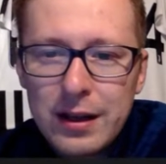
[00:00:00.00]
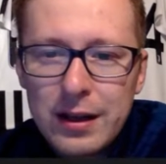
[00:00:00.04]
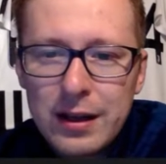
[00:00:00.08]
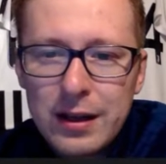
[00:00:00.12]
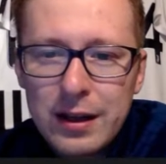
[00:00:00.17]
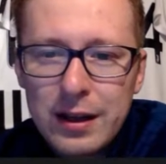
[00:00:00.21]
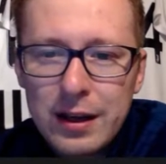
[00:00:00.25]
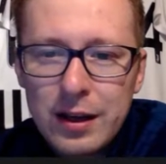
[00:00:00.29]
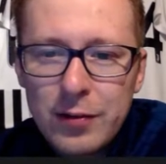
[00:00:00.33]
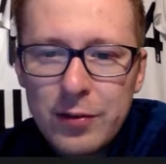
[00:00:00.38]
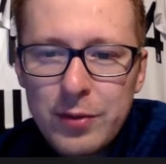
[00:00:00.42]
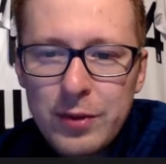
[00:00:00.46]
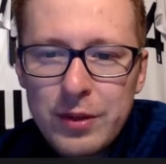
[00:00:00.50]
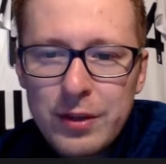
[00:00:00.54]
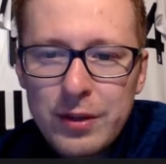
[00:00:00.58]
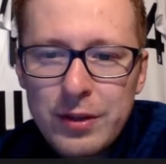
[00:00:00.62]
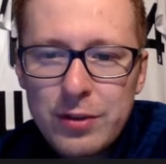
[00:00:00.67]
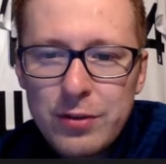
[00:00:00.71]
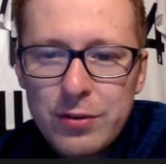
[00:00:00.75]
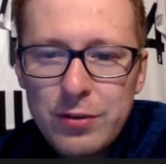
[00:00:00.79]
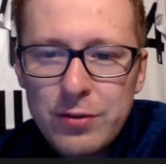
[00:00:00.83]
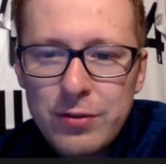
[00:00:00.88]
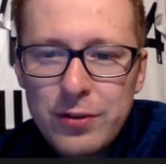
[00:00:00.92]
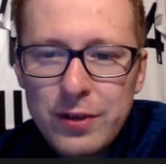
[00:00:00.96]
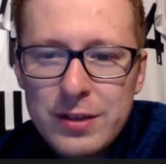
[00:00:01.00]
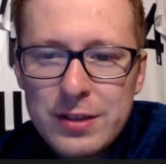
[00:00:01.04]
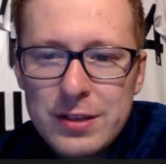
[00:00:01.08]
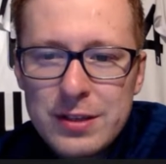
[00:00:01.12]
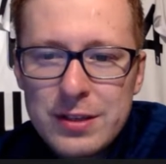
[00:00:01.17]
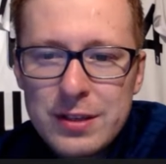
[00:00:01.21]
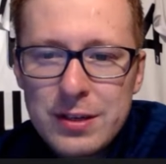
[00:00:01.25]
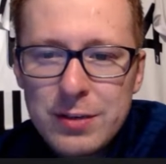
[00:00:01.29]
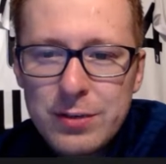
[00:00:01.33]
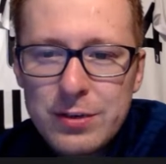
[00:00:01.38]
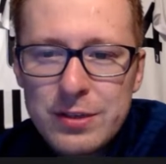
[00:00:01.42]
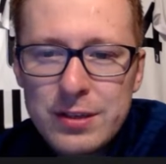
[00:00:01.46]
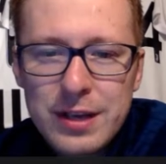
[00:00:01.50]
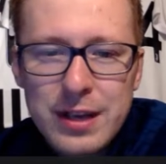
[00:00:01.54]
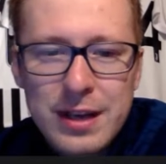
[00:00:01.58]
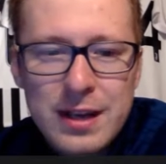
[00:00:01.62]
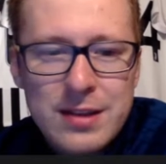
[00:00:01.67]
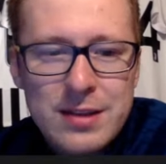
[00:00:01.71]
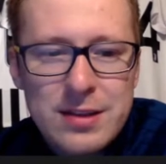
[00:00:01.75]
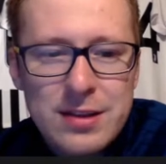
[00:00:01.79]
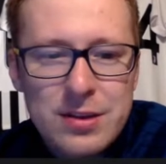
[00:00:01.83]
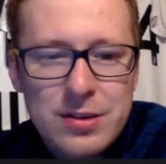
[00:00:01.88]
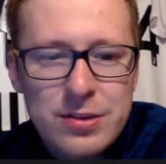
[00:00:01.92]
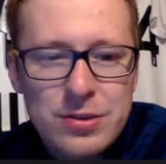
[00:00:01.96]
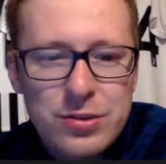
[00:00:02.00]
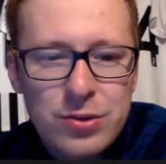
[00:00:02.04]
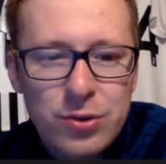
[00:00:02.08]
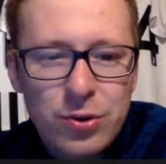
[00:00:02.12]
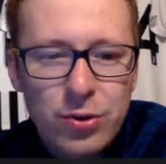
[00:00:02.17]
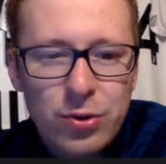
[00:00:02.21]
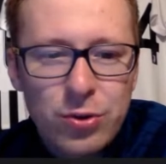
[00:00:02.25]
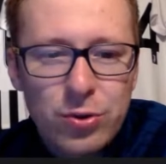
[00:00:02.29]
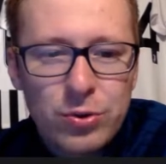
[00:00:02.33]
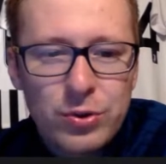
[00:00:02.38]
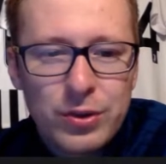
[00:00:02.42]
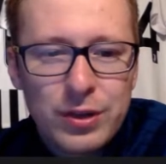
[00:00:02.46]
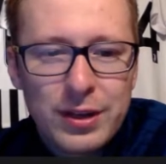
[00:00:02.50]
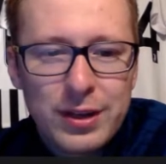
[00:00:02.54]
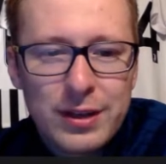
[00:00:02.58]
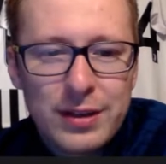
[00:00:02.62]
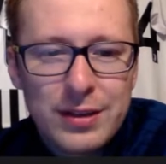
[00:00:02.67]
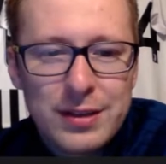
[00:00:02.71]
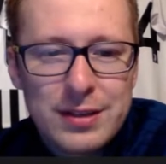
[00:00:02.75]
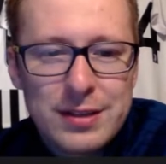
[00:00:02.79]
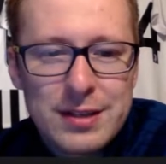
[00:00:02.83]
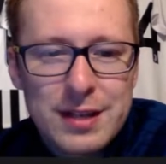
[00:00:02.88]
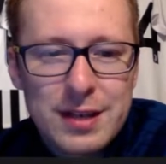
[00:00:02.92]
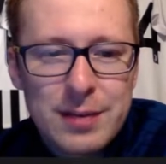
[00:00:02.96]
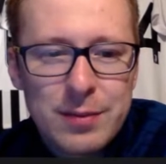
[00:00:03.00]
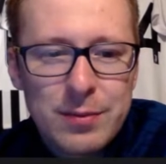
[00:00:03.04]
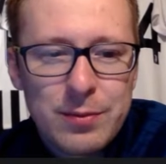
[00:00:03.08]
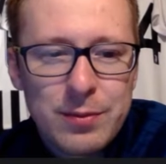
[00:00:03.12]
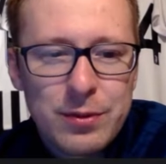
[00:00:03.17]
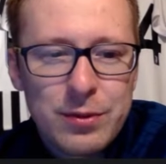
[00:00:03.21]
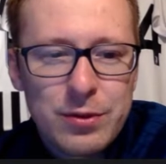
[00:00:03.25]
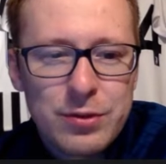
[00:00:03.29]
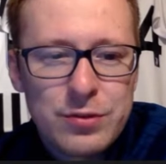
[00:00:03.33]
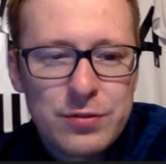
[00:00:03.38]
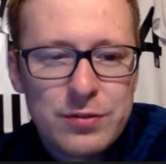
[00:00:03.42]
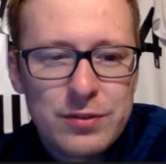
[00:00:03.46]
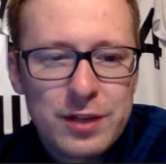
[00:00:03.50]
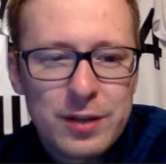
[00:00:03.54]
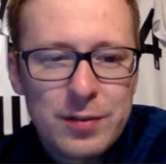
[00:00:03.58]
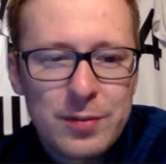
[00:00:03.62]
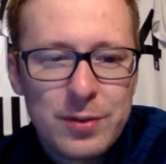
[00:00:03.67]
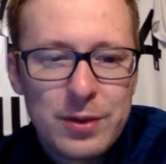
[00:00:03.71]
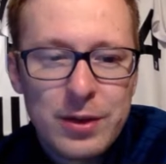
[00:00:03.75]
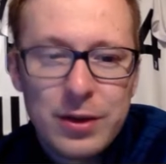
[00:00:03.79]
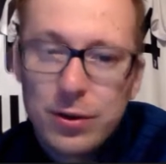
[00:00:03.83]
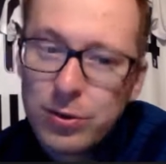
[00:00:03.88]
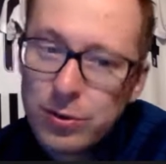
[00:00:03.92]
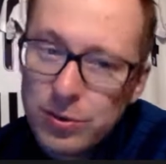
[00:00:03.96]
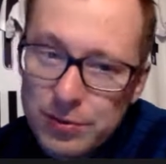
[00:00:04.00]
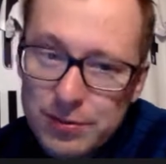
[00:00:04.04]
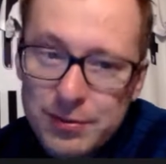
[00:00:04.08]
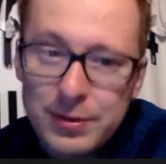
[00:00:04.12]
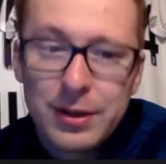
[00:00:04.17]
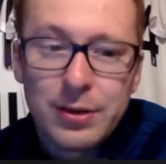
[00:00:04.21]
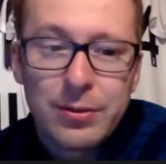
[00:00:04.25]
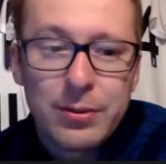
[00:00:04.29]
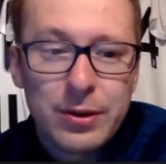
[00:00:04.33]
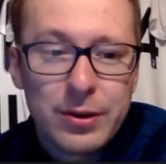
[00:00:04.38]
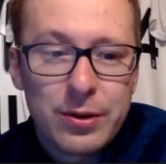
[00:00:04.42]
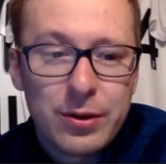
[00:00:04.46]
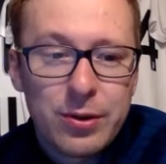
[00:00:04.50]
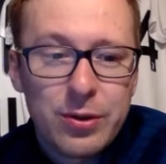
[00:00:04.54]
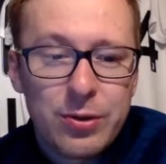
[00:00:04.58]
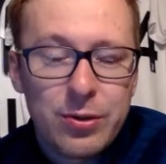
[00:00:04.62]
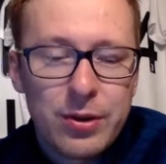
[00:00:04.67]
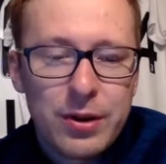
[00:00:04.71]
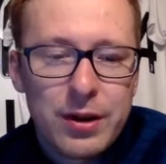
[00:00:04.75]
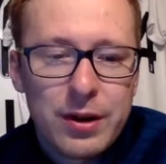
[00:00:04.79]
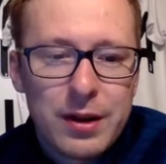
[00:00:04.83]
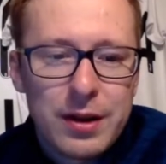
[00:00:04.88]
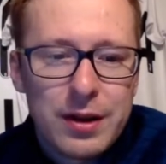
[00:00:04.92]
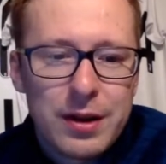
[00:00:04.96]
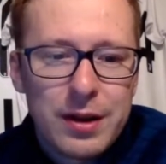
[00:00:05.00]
I've been a Juve fan since I was 8 years old, and this happened because of Del Piero. There we go.